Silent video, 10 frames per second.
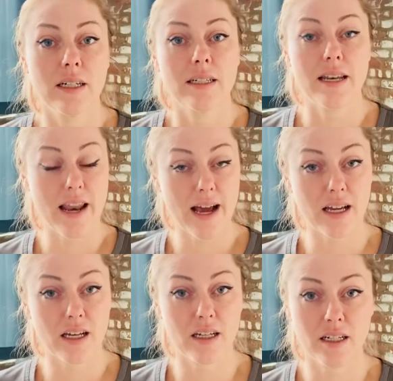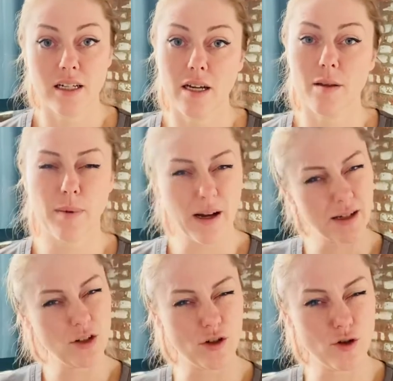neck, and
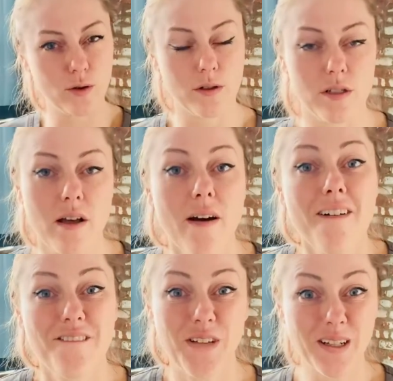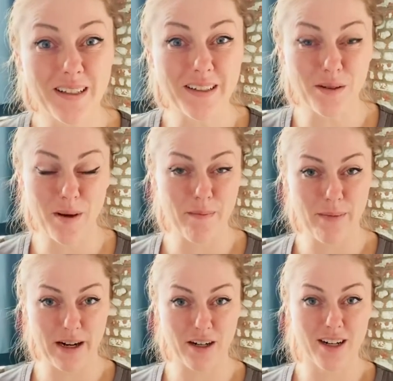behind your shoulders feel a little bit
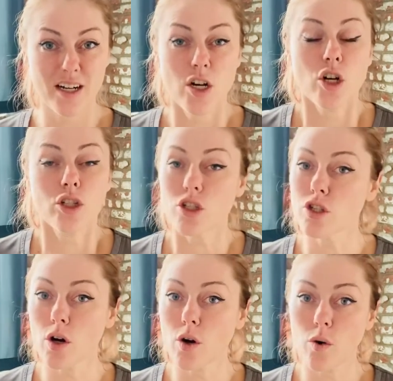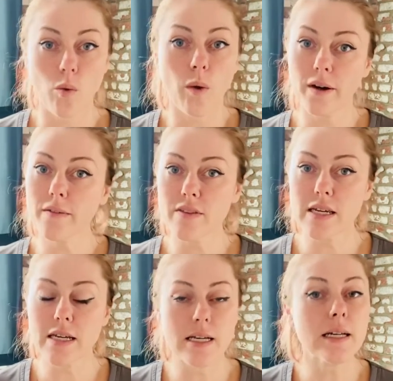better. So one of
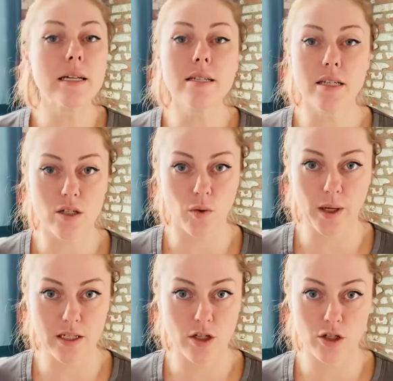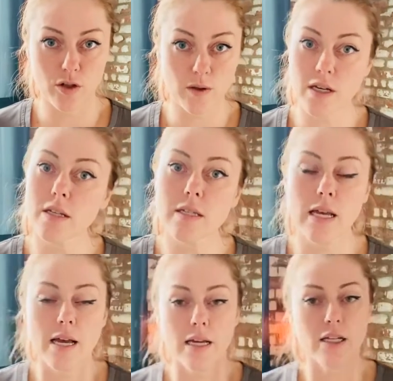the easiest ways to do this
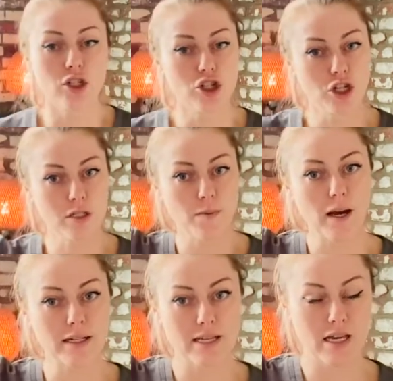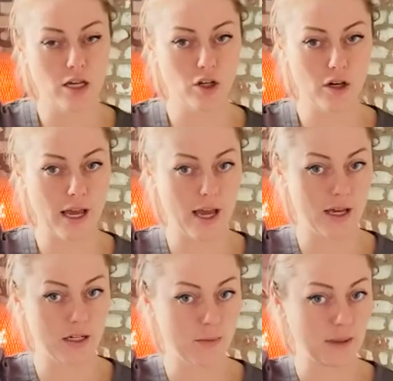is just by taking your
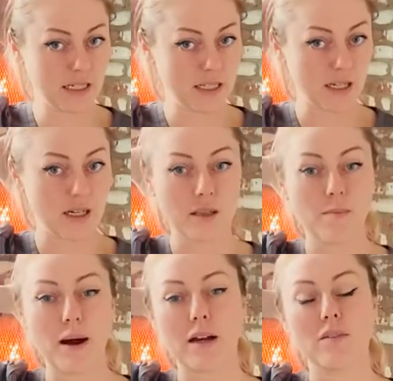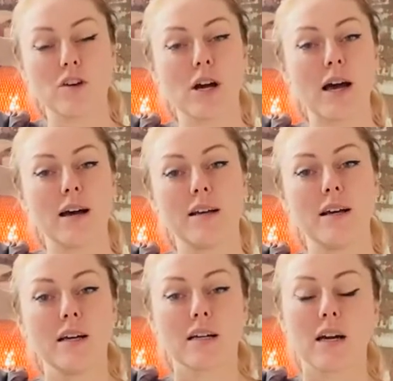hand and placing it on the back of your head,
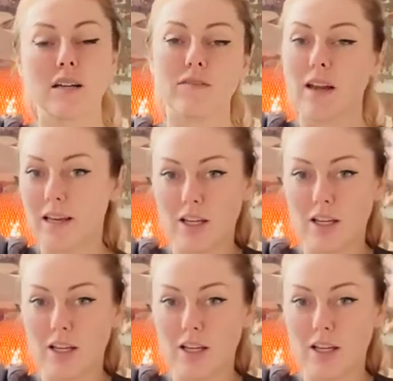kind of like,